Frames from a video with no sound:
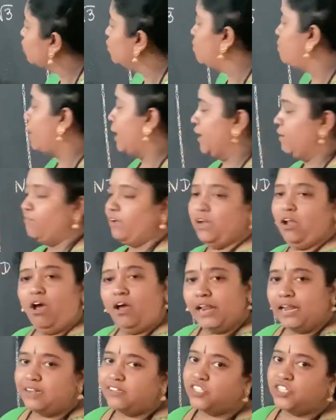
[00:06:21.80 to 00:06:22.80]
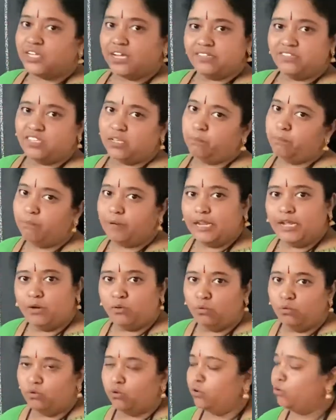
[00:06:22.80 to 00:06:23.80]
2 by 1, or else just simply
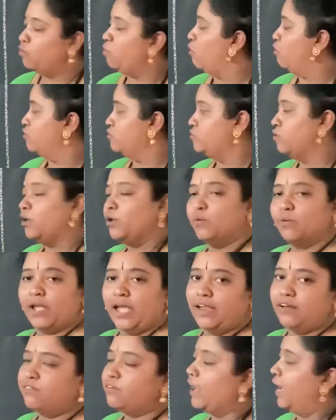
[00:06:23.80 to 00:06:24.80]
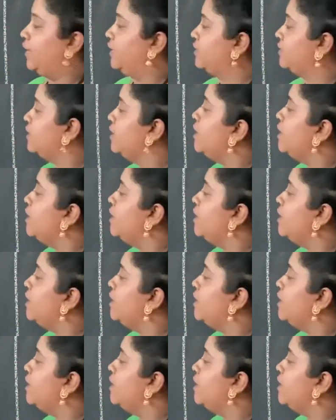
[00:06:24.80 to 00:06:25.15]
root 2 also you can write.